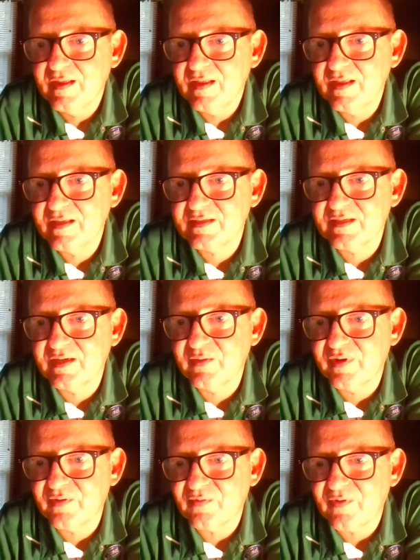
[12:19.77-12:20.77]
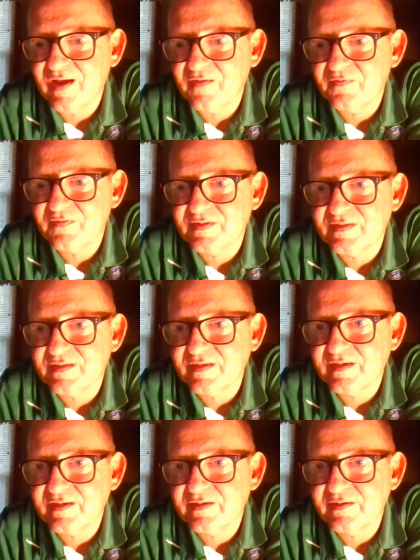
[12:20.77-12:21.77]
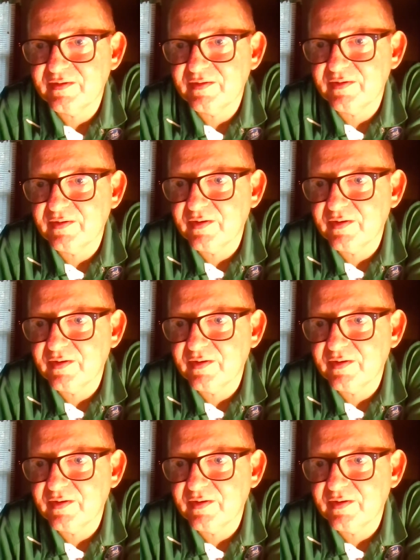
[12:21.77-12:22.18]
let's see what Ralph was saying here.